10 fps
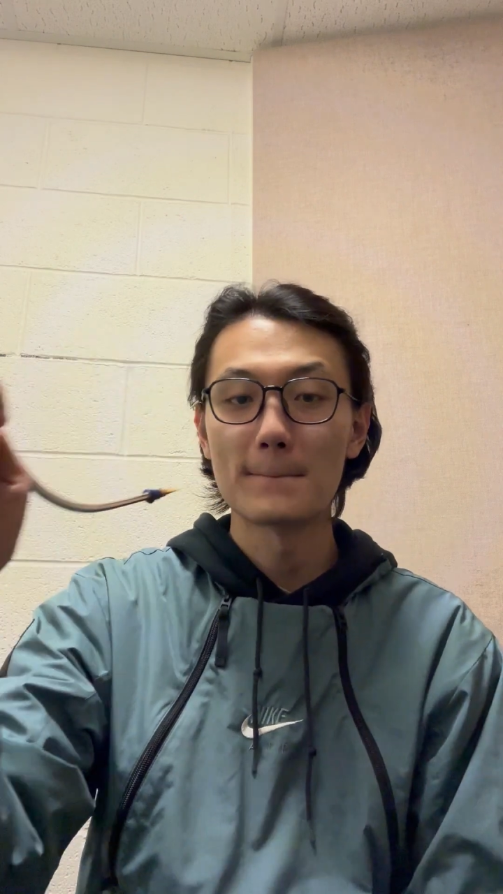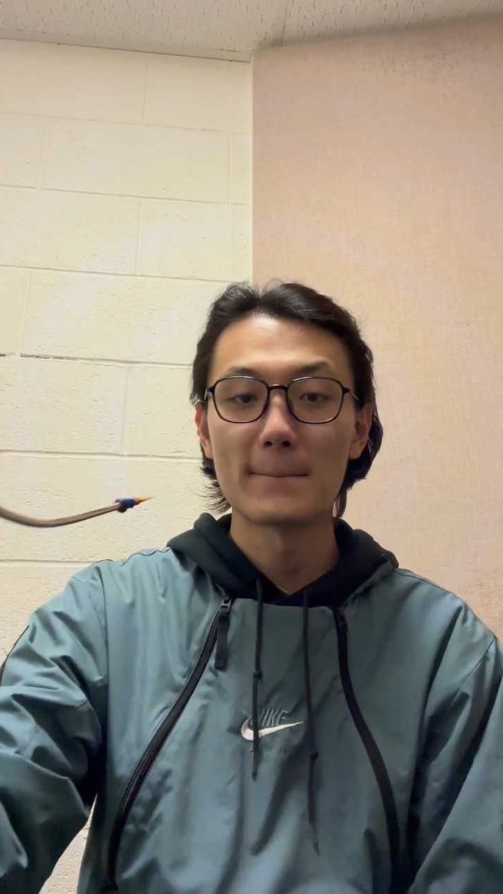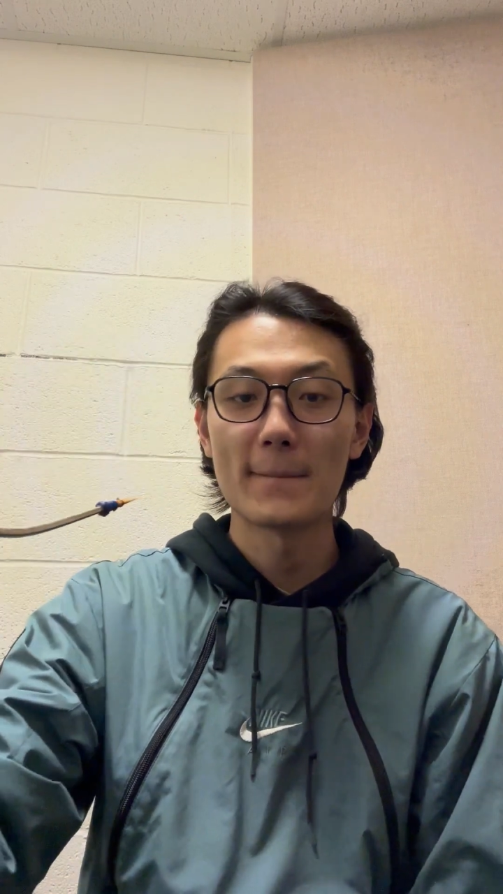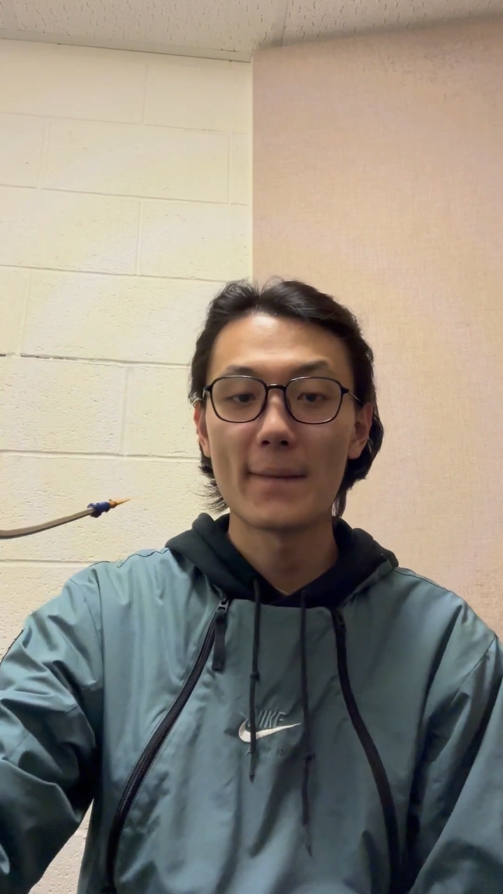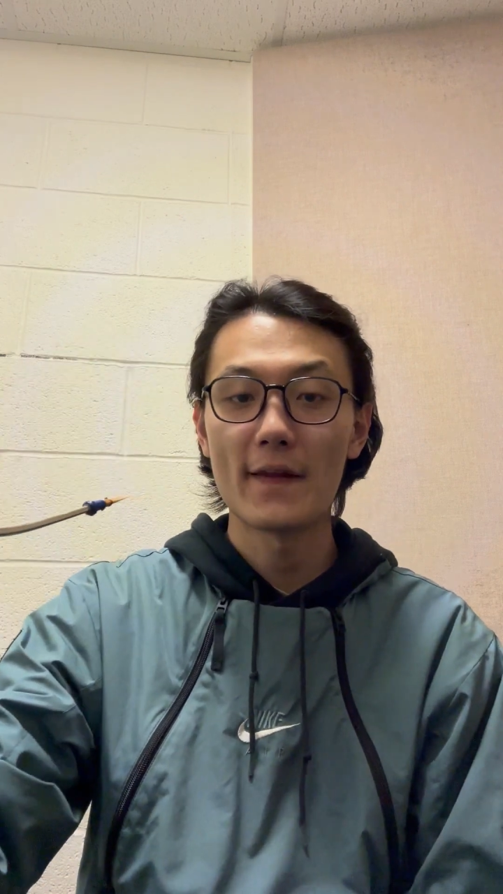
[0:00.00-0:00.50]

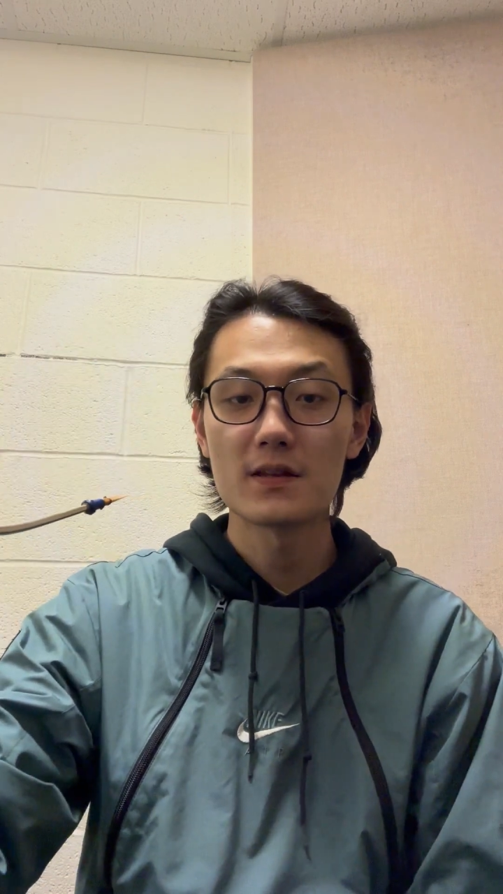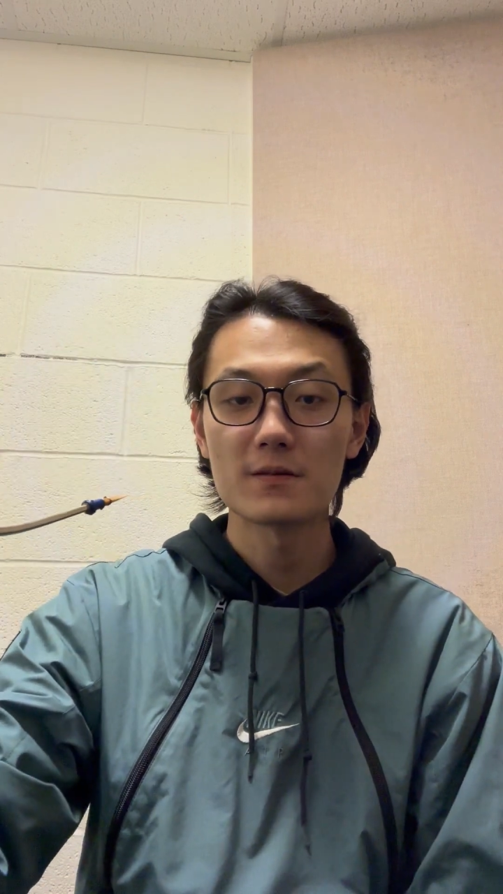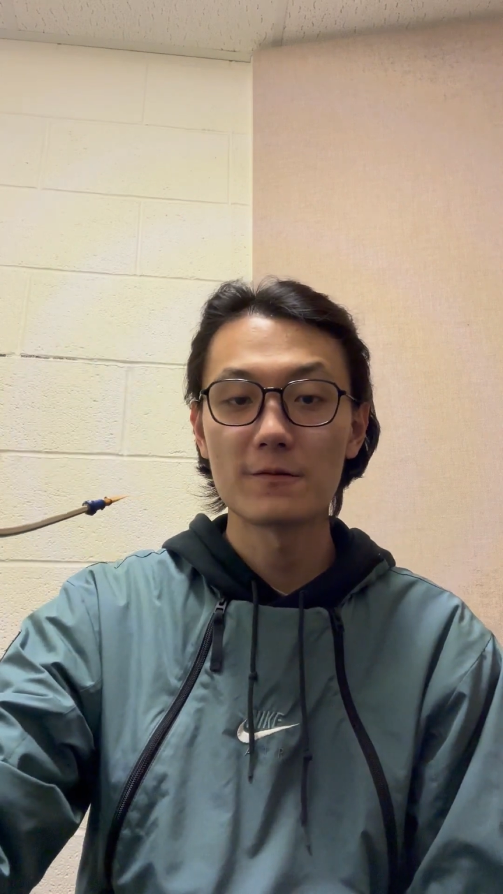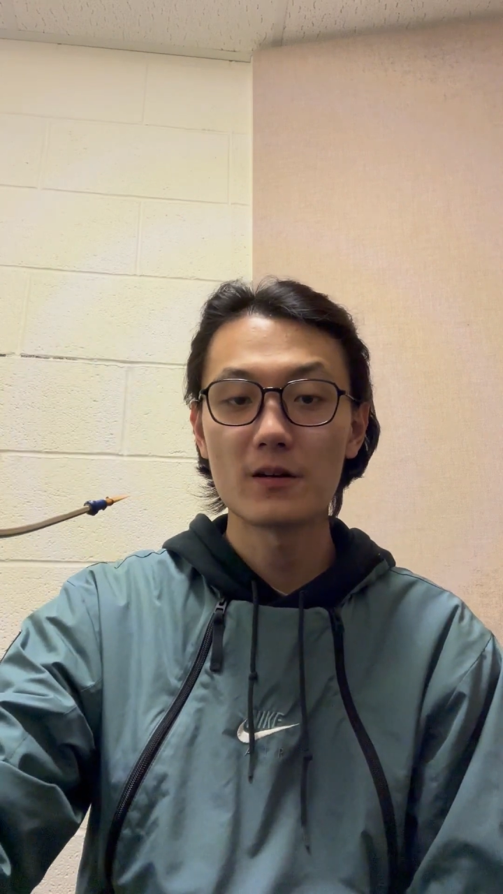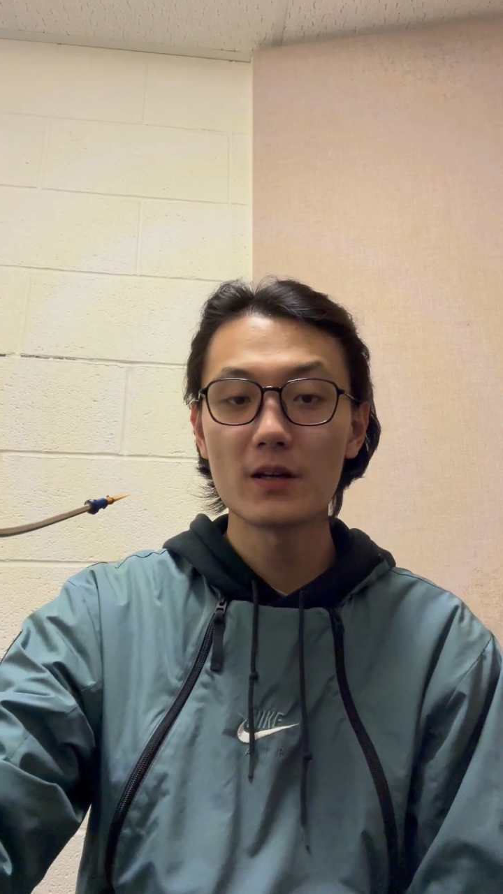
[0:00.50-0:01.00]
this
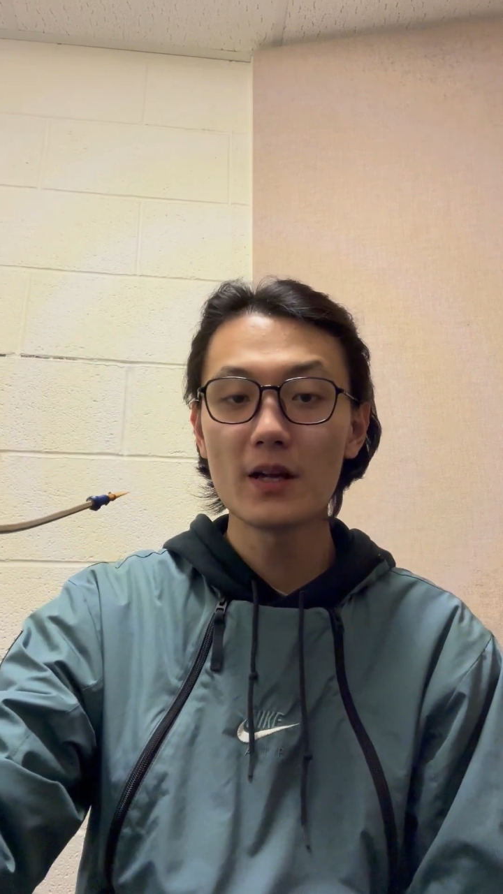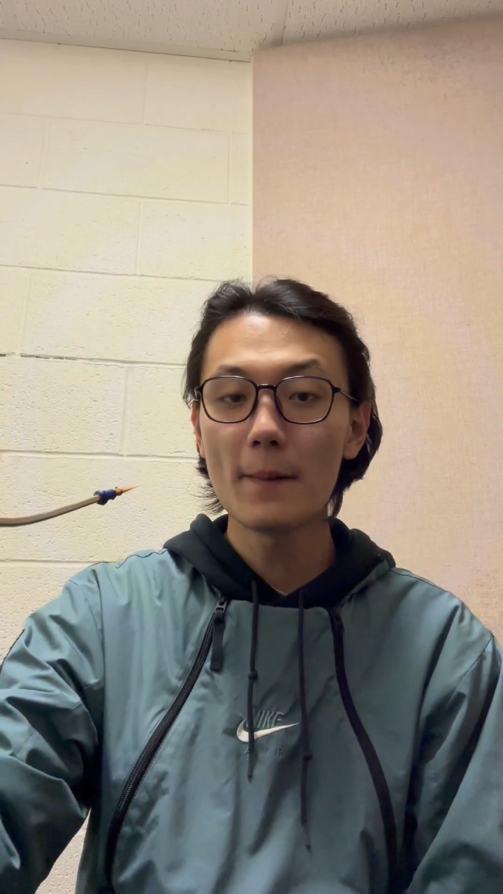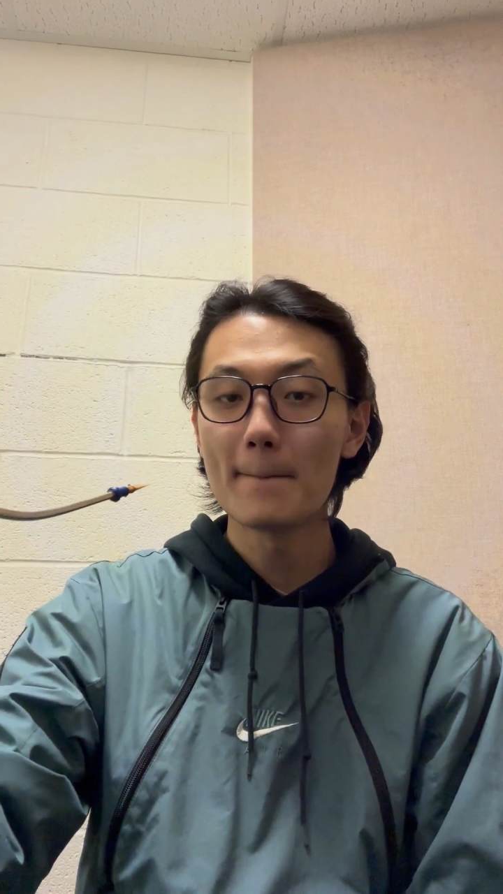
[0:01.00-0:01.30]
filling,